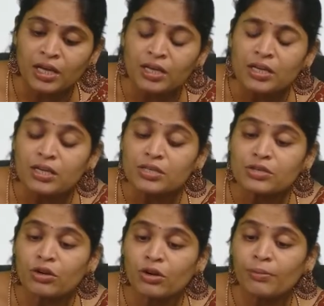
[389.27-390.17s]

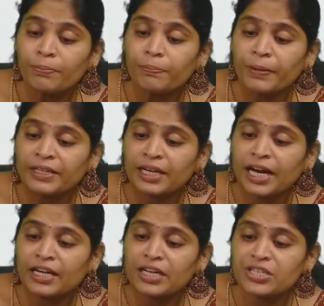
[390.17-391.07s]
So, but the
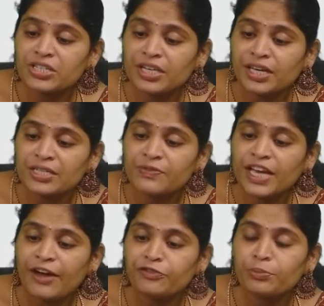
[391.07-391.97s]
condition is we
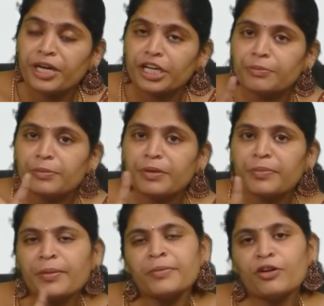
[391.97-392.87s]
have to maintain minimum
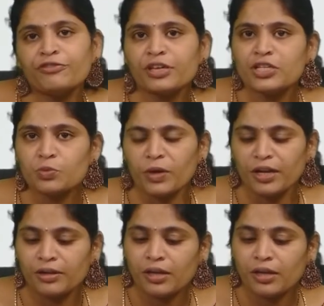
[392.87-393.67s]
number of keys 1.